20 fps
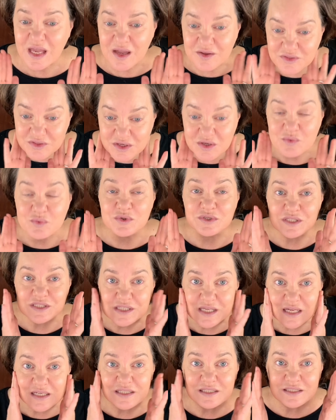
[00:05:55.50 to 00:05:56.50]
think we'll
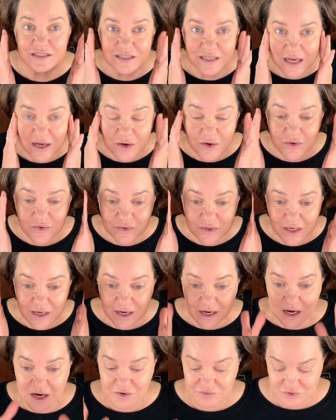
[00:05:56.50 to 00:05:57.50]
set it down
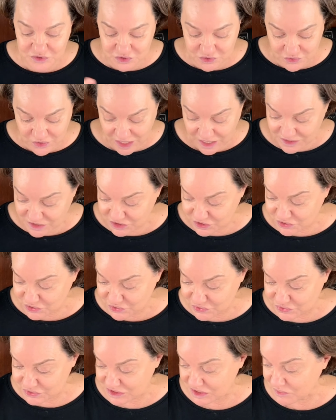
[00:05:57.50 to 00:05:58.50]
after I
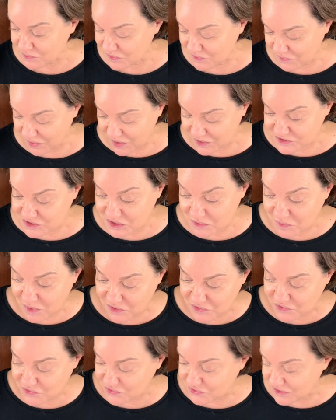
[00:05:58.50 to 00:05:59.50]
do some
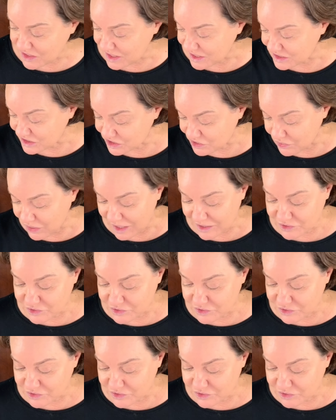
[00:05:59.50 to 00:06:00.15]
other things. So I